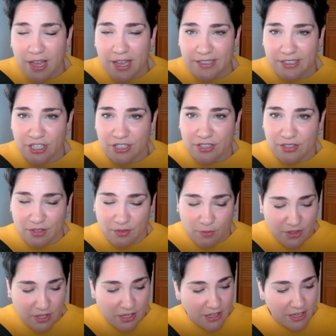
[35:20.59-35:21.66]
It just
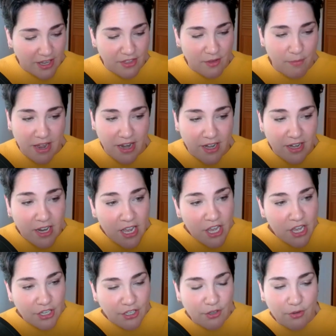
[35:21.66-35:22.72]
with a click of the button,
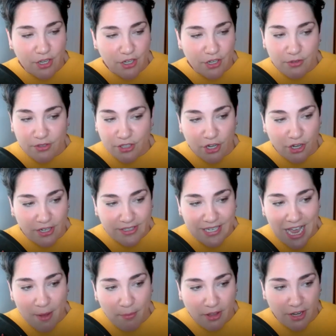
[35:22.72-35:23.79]
you can use it on a
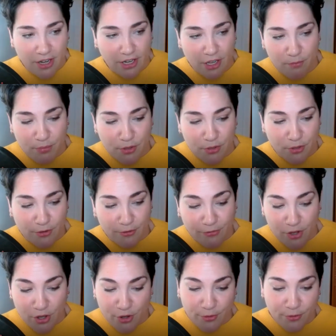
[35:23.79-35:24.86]
tablet, a computer, a
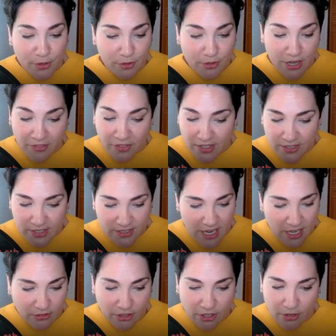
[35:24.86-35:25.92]
phone, nothing to
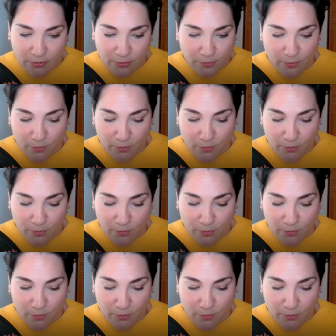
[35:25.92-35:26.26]
download.